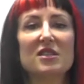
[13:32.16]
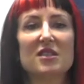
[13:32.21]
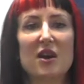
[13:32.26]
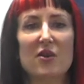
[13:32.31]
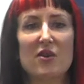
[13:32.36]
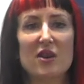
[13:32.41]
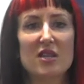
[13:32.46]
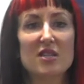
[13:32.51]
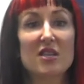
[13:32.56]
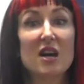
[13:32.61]

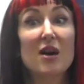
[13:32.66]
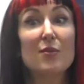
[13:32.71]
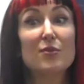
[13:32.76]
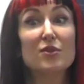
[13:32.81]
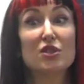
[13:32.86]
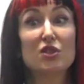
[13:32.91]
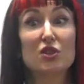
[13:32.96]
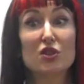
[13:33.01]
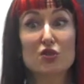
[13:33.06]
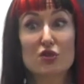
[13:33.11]
stereotypes
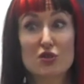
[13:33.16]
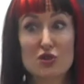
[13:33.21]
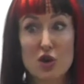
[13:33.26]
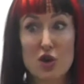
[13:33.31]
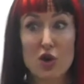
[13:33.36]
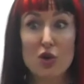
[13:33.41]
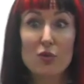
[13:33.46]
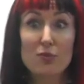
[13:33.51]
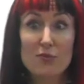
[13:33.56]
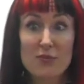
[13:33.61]
to
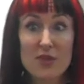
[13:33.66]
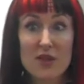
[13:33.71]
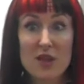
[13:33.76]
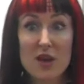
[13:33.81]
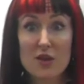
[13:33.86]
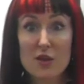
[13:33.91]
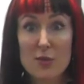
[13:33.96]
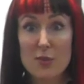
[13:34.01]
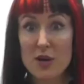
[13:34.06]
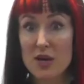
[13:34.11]
control the
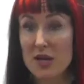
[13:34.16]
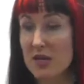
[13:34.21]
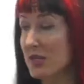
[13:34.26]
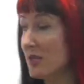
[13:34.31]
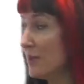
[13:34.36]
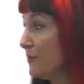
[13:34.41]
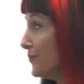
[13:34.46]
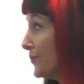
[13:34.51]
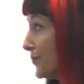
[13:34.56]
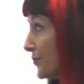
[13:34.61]
other
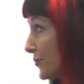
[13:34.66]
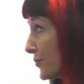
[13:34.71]
person.